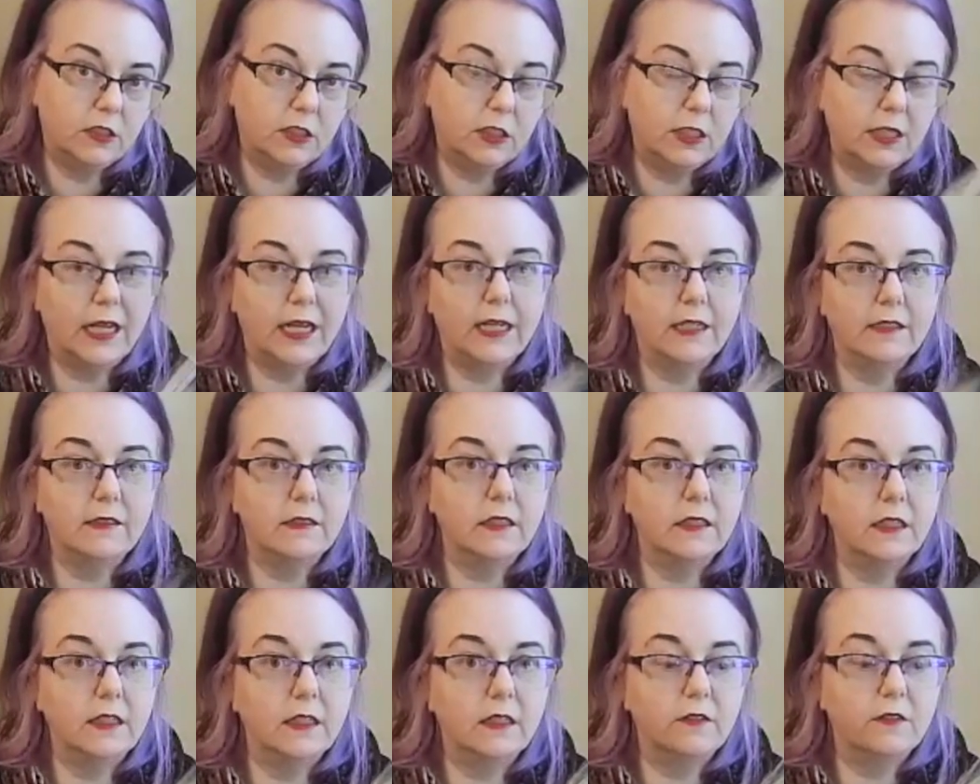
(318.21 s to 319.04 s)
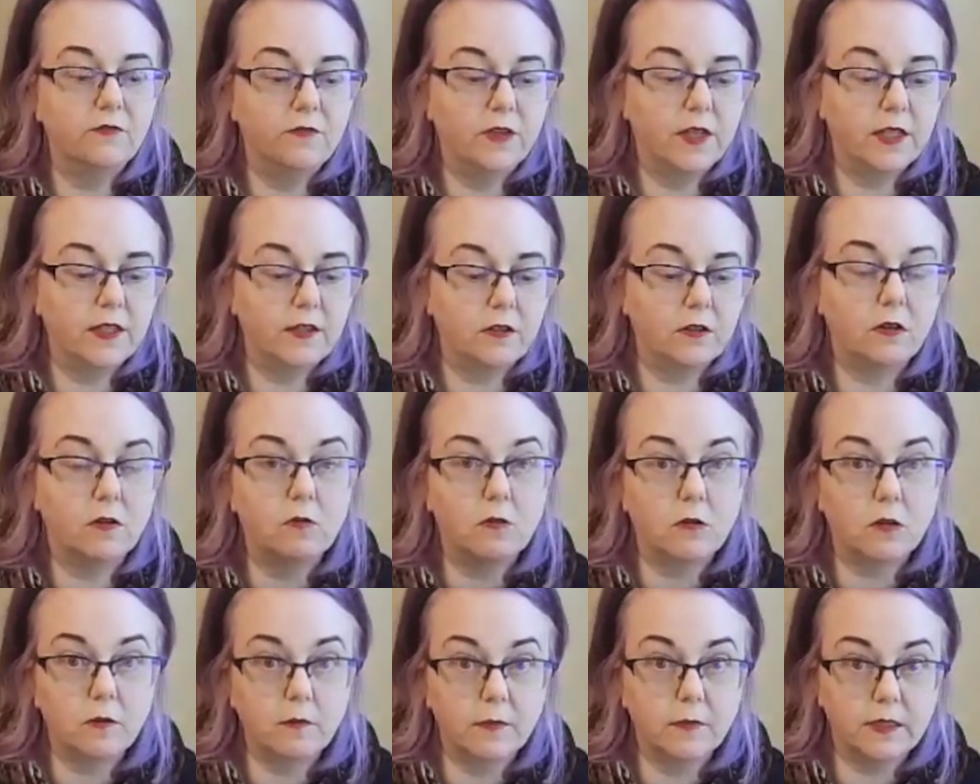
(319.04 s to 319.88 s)
and antique feather
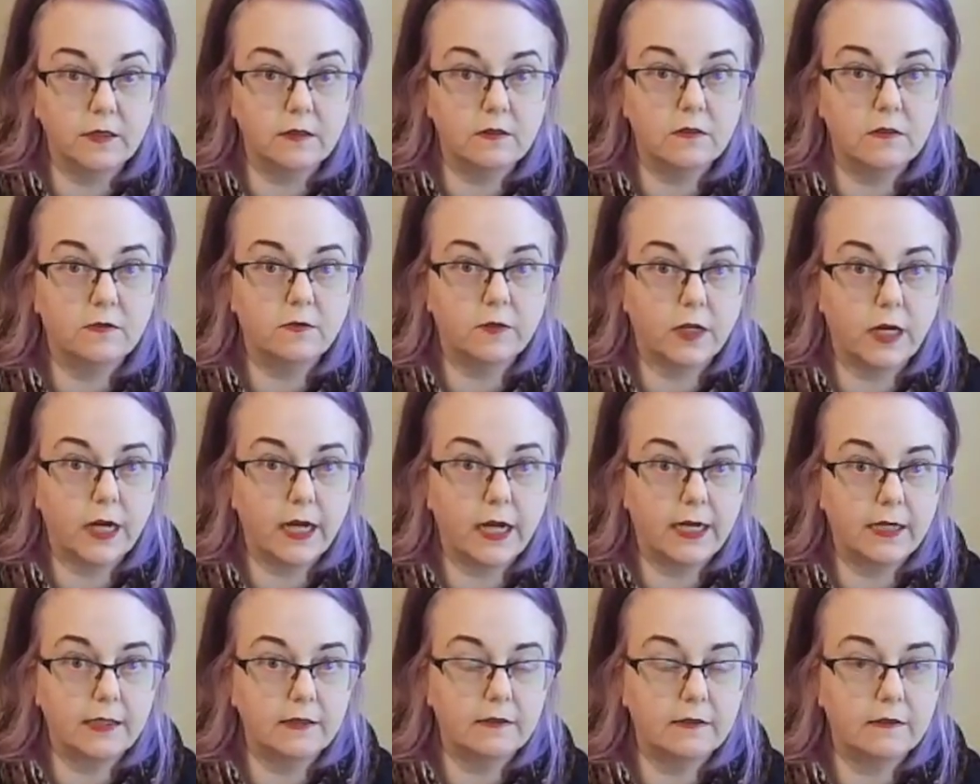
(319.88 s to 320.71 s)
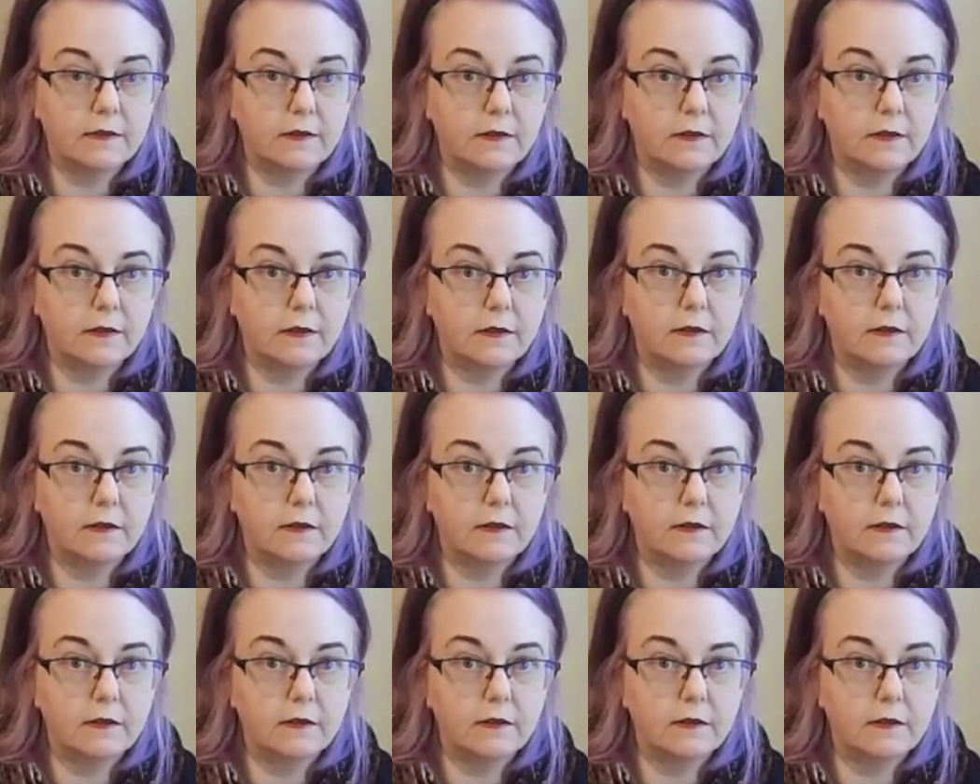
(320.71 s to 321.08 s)
ornaments for hats